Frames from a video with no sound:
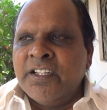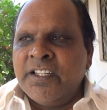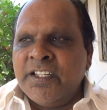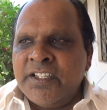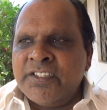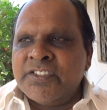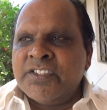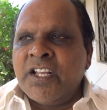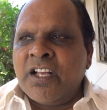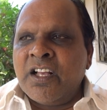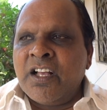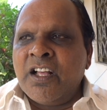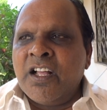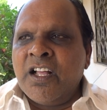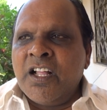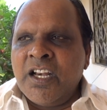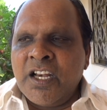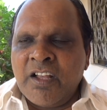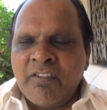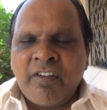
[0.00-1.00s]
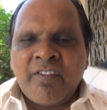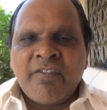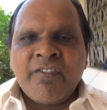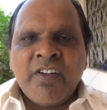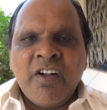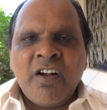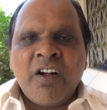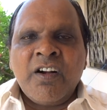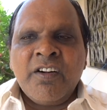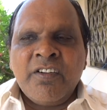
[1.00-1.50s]
is the love of
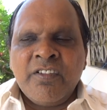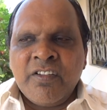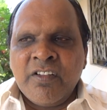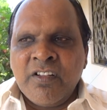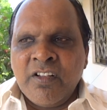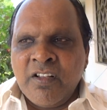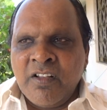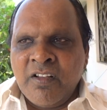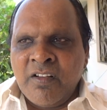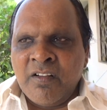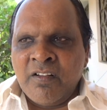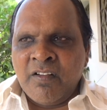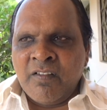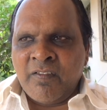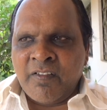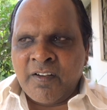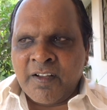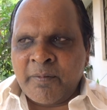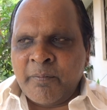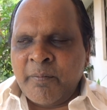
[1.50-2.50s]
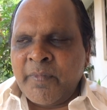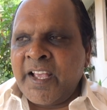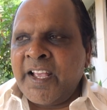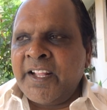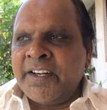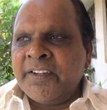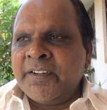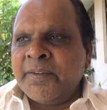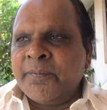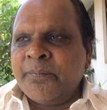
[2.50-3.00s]
God for man.